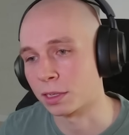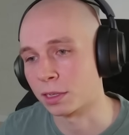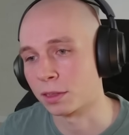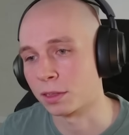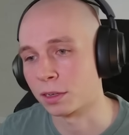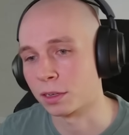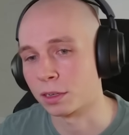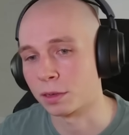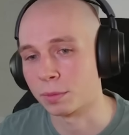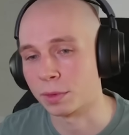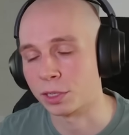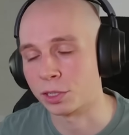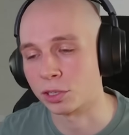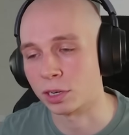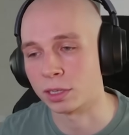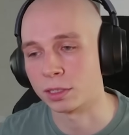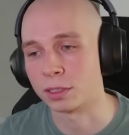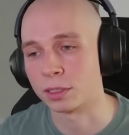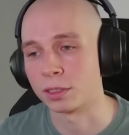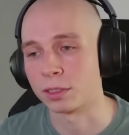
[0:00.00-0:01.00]
and they're going to be
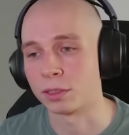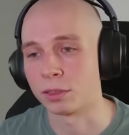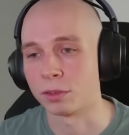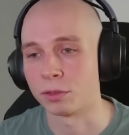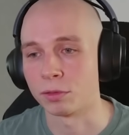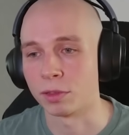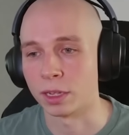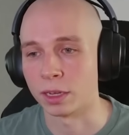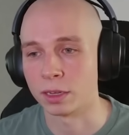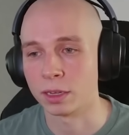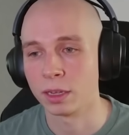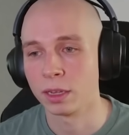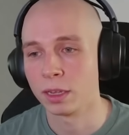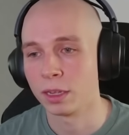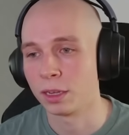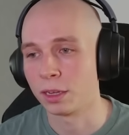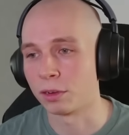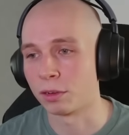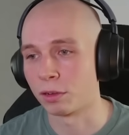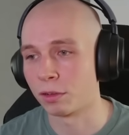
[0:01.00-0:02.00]
trying to do
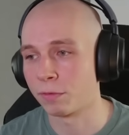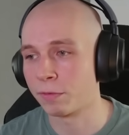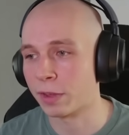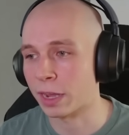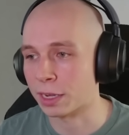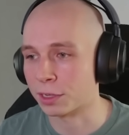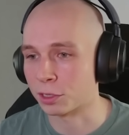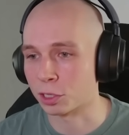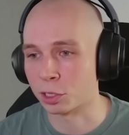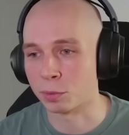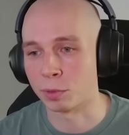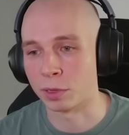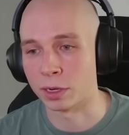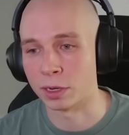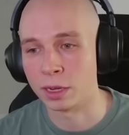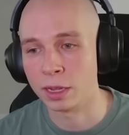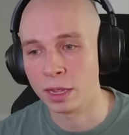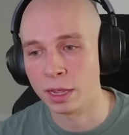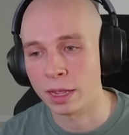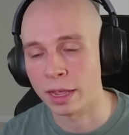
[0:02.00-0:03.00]
a faster split.
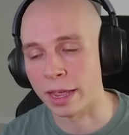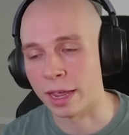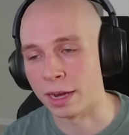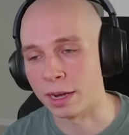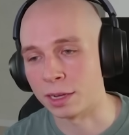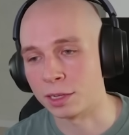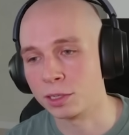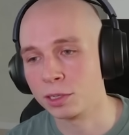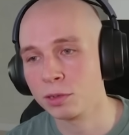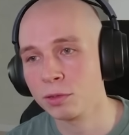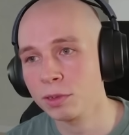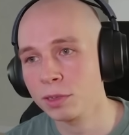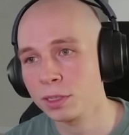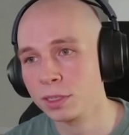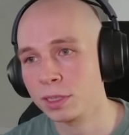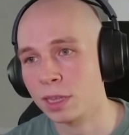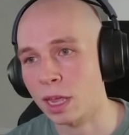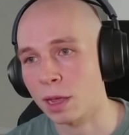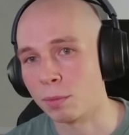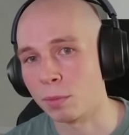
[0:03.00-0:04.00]
And as soon
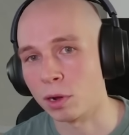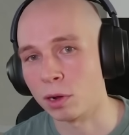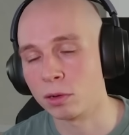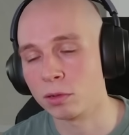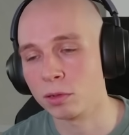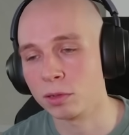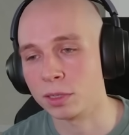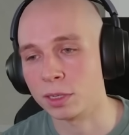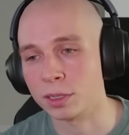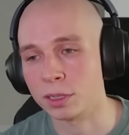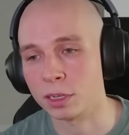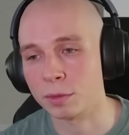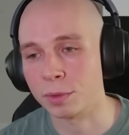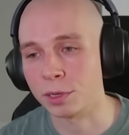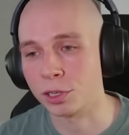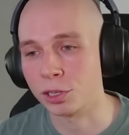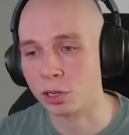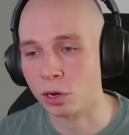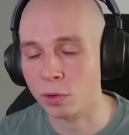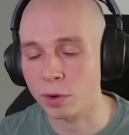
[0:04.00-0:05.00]
as that Mongols is going to be
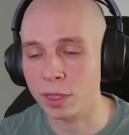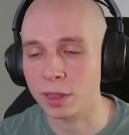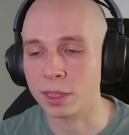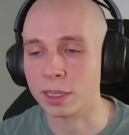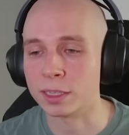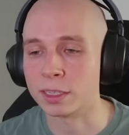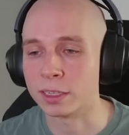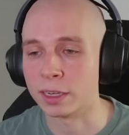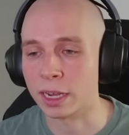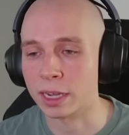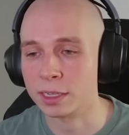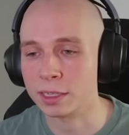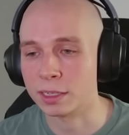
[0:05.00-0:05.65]
showing this next